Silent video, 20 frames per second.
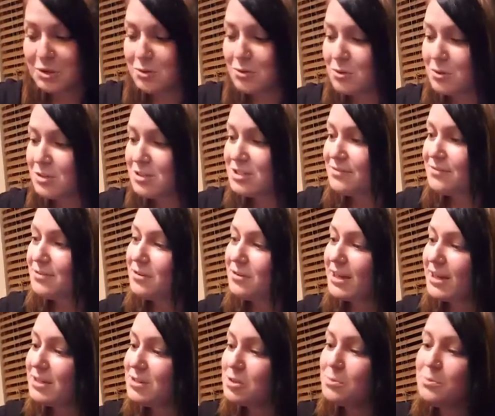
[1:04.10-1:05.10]
cool because if you're
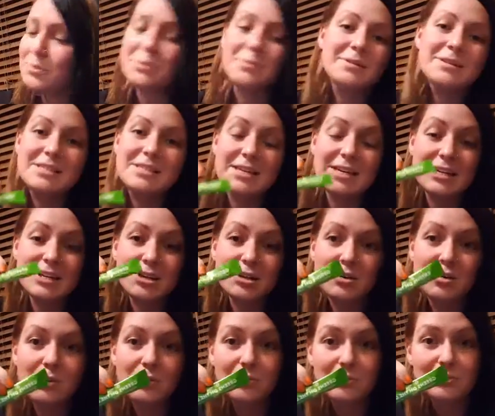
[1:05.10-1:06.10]
like super busy and you
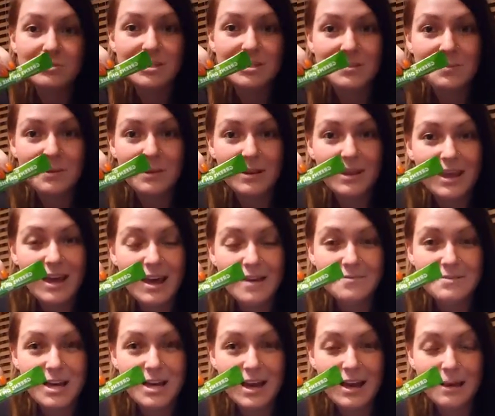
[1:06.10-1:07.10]
don't typically
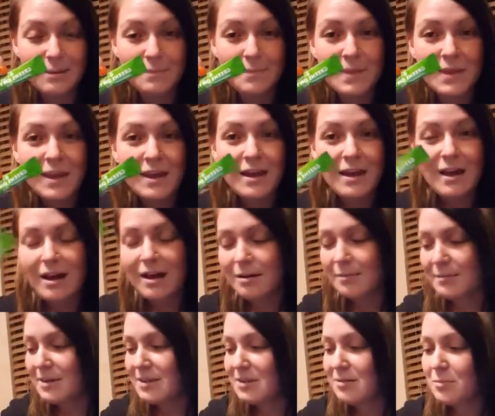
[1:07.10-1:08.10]
have time
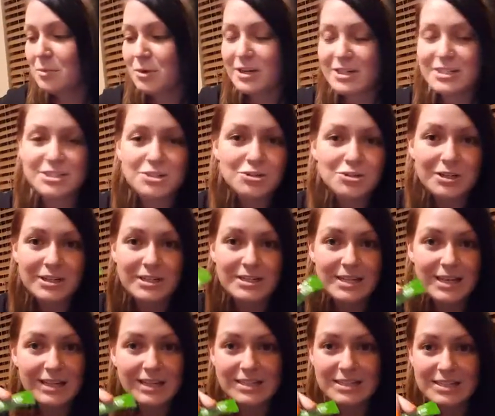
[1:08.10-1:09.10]
in the morning to drink a
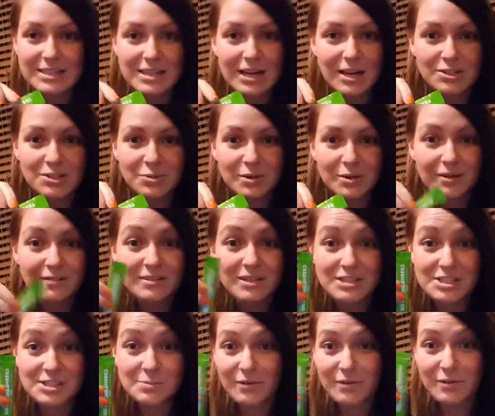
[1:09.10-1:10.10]
daily detox or whatever,
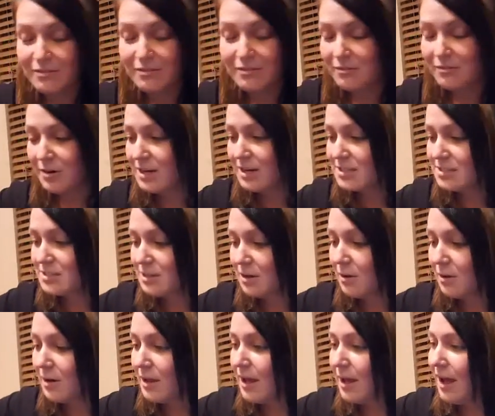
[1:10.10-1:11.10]
this is perfect for it.
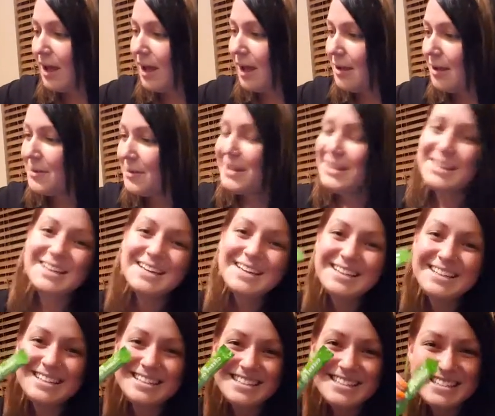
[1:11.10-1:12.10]
So, and
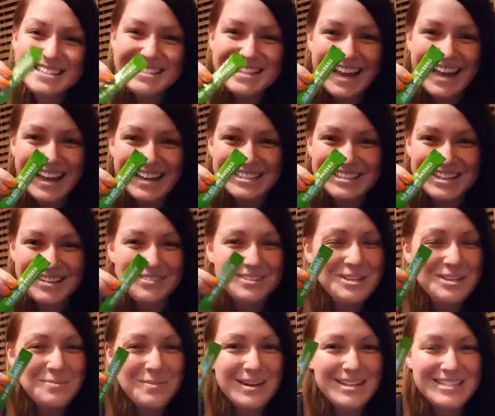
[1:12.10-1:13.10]
this is actually,
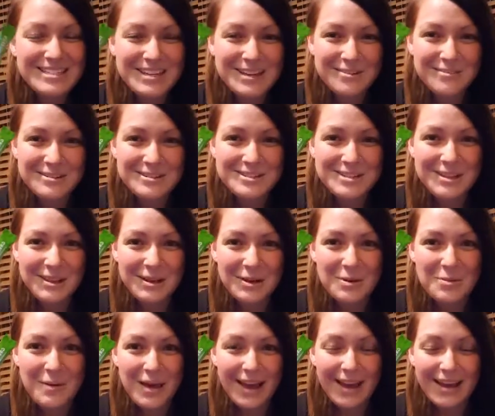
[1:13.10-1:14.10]
every time I see a greens on the
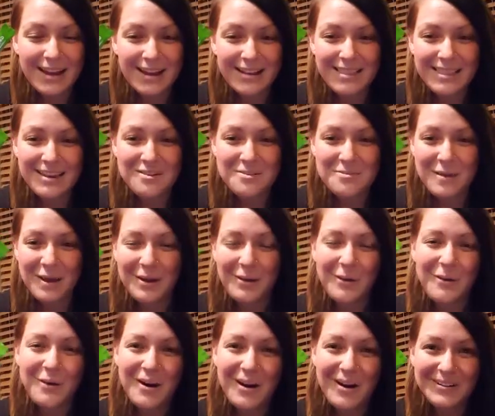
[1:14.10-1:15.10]
go packet, I think of my
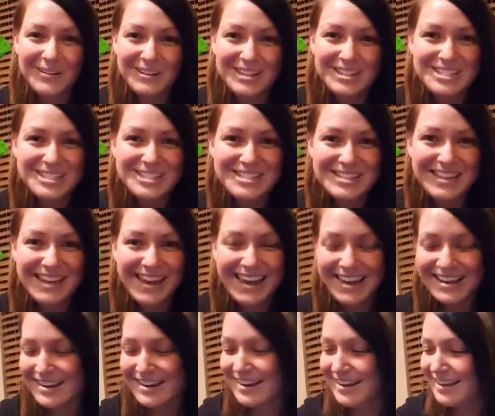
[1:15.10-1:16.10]
girl Carly. She's in
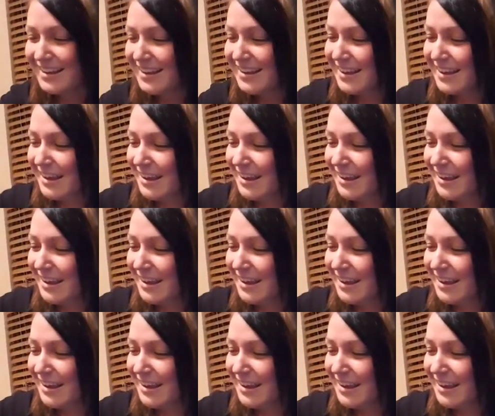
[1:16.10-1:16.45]
Canada.